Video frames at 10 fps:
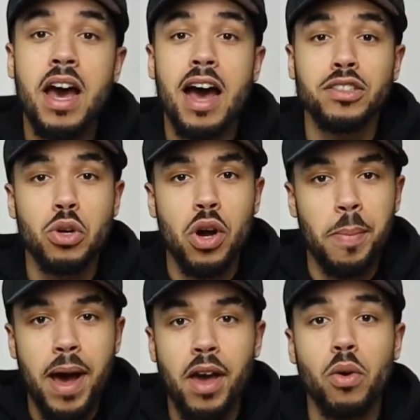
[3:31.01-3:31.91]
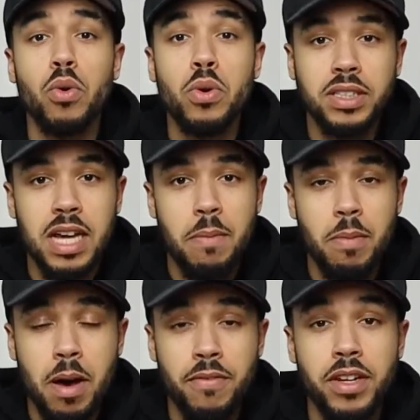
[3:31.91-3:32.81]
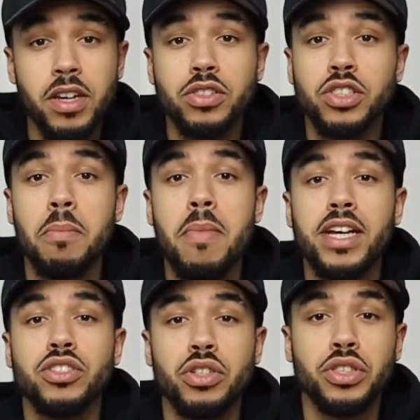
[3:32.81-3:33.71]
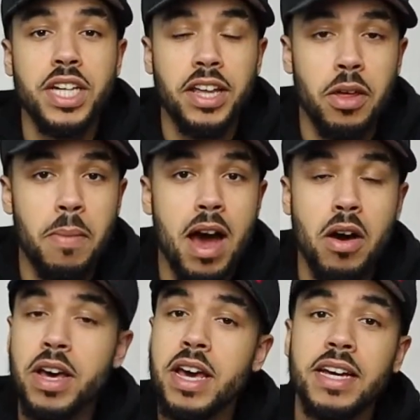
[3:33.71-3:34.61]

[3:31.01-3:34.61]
I talk about it all the time in my videos, so make sure you check them out.